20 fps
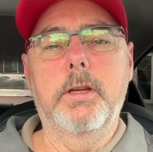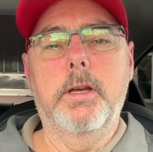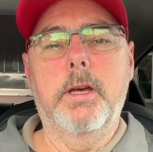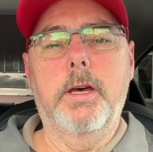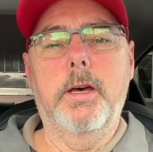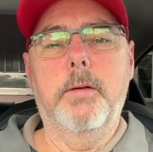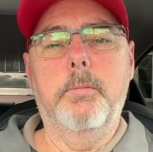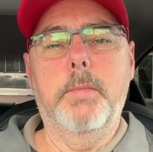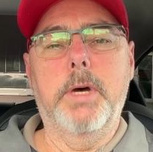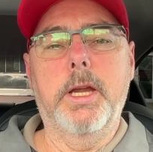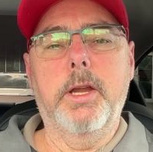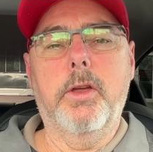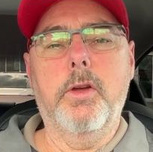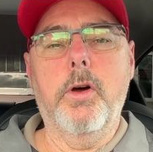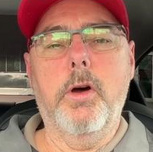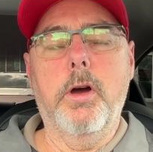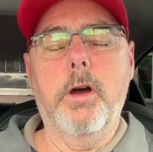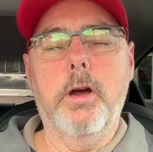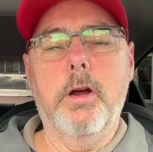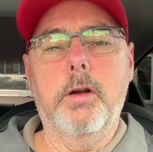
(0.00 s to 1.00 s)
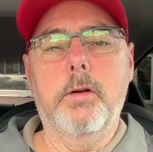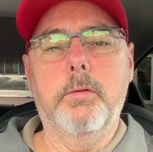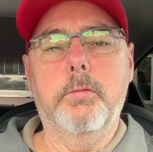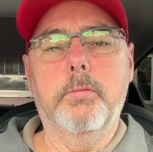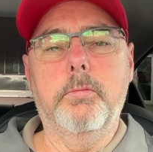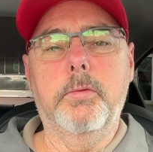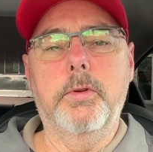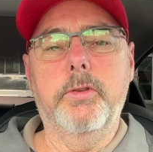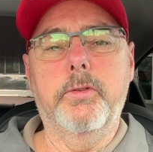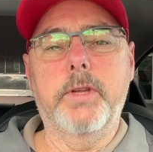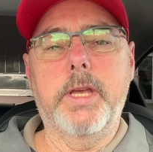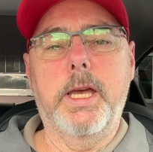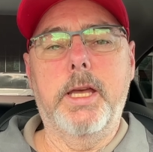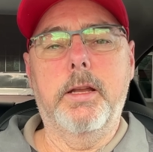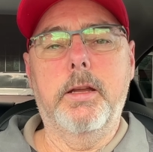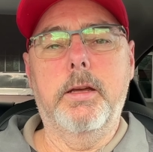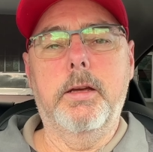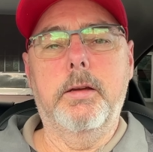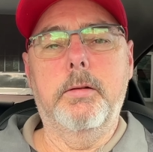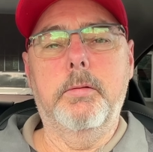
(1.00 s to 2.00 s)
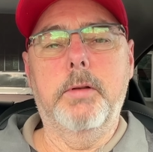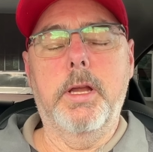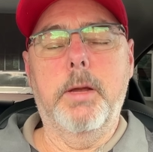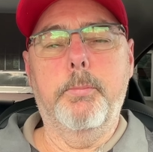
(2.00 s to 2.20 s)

uh, my car was at an